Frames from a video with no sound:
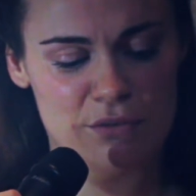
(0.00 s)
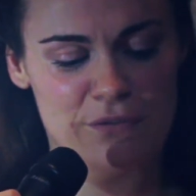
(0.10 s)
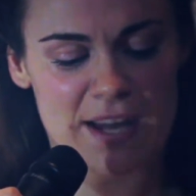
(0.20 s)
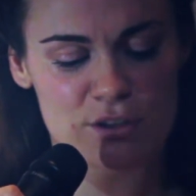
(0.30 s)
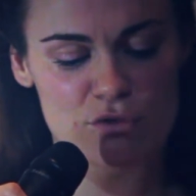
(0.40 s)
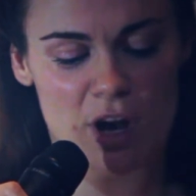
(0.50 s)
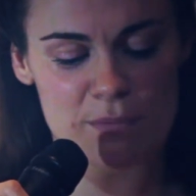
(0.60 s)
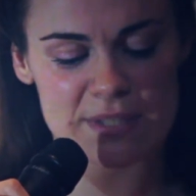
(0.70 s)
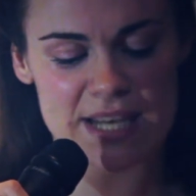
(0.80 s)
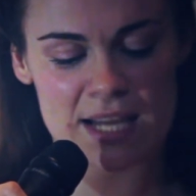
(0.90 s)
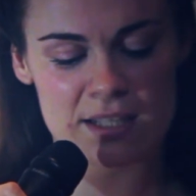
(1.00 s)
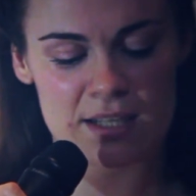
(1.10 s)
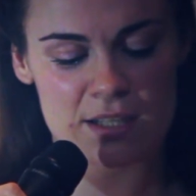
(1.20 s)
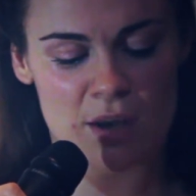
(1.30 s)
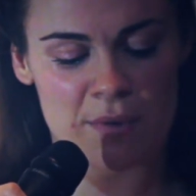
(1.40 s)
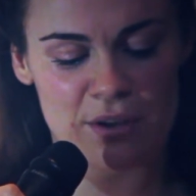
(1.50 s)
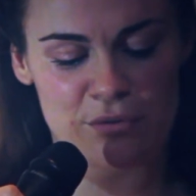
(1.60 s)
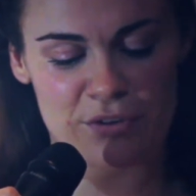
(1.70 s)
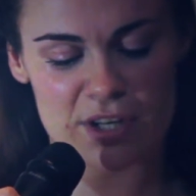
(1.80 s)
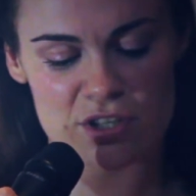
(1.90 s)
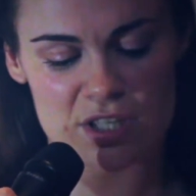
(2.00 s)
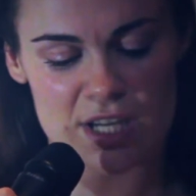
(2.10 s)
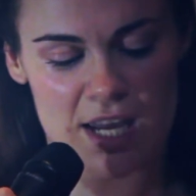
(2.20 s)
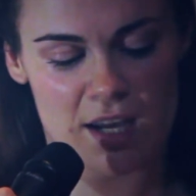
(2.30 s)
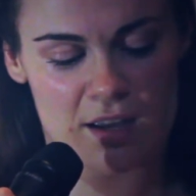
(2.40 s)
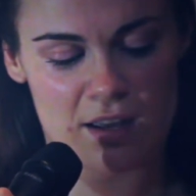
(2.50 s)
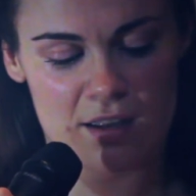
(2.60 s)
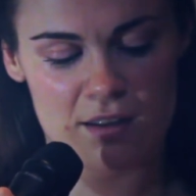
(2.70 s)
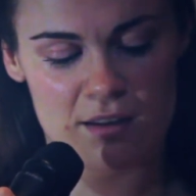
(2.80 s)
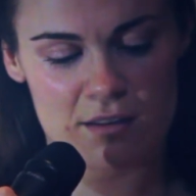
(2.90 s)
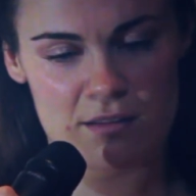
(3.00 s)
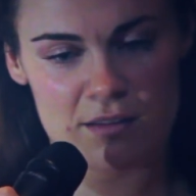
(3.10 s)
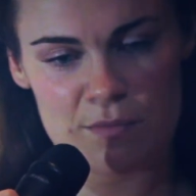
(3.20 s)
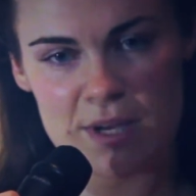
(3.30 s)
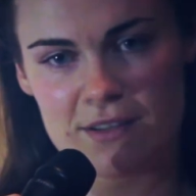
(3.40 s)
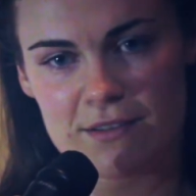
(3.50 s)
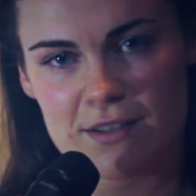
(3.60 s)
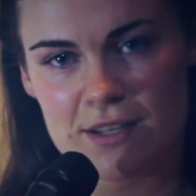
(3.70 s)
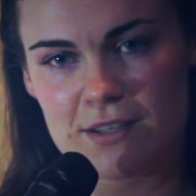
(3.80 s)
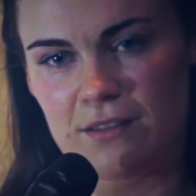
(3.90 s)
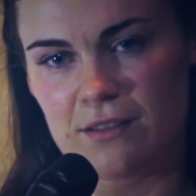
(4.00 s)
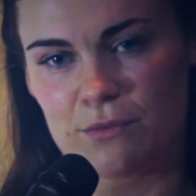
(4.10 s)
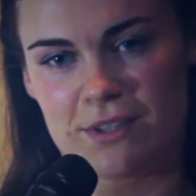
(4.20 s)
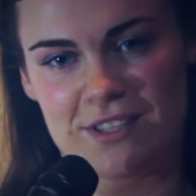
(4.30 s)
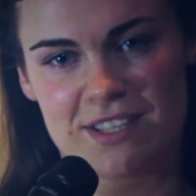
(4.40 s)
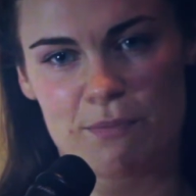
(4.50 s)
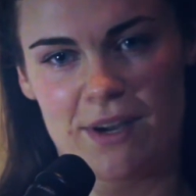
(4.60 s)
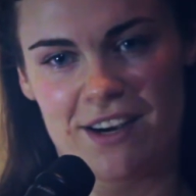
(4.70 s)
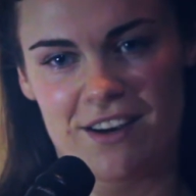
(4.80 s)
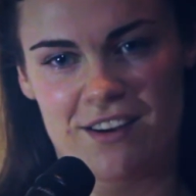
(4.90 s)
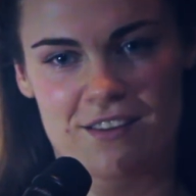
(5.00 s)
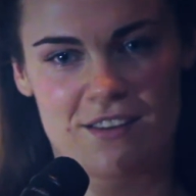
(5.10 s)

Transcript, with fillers: Fat drops landed on my fresh steak. The meat sizzled with despair.